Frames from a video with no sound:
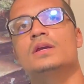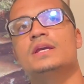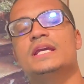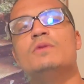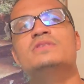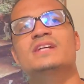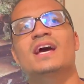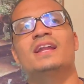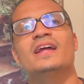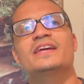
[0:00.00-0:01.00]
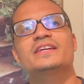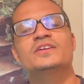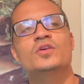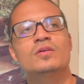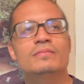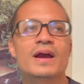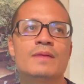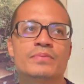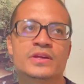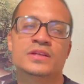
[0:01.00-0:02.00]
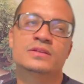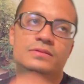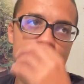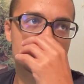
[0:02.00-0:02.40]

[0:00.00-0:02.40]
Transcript: He was kind of like, you know, in my opinion,